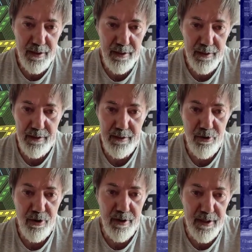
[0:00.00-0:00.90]
in the
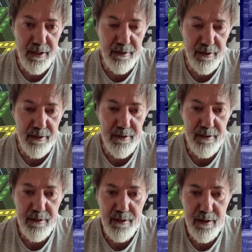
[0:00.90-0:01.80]
early
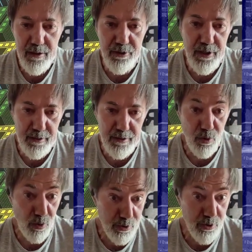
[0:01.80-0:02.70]
80s, connecting
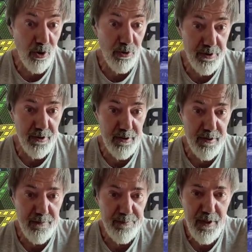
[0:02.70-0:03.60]
all the
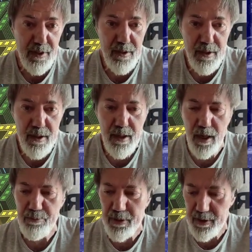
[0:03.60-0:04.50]
continents.
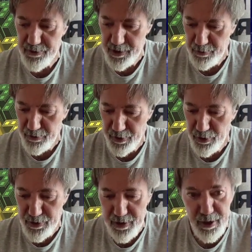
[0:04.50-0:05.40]
I believe some of
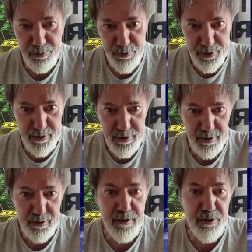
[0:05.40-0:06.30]
those cables are
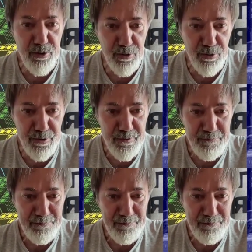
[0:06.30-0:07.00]
still in use.